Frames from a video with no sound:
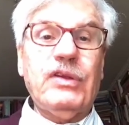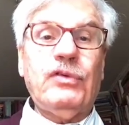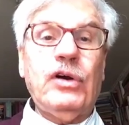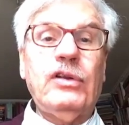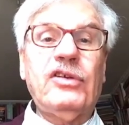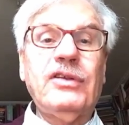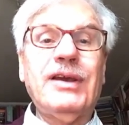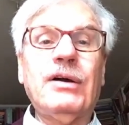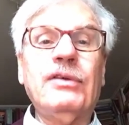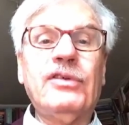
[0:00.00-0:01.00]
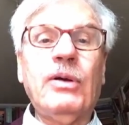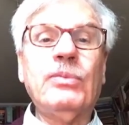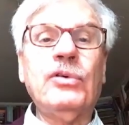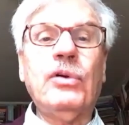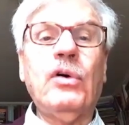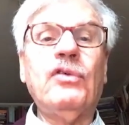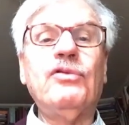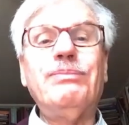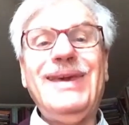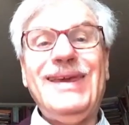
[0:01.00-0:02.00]
For instance, the consumption of
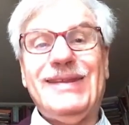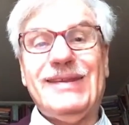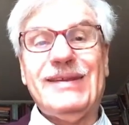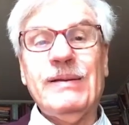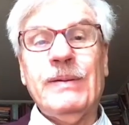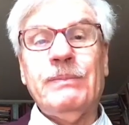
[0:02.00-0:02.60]
meat.